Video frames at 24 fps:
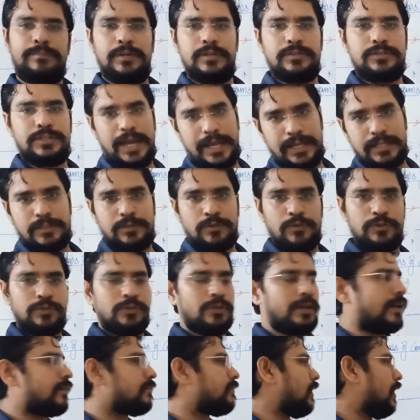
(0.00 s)
test or
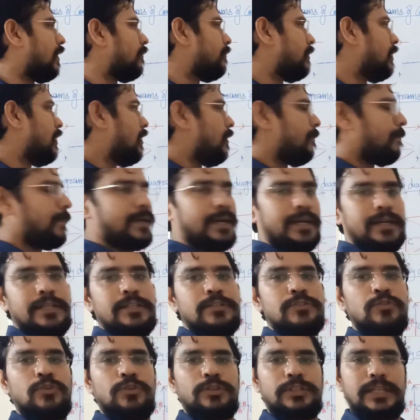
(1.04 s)
your exam, but it is
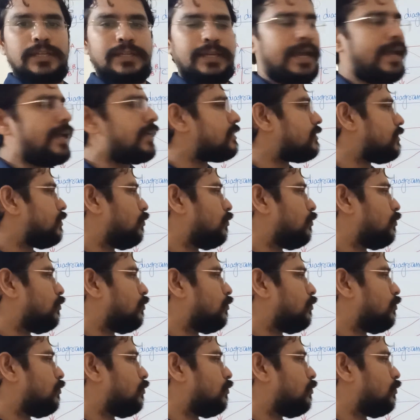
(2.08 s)
not the case.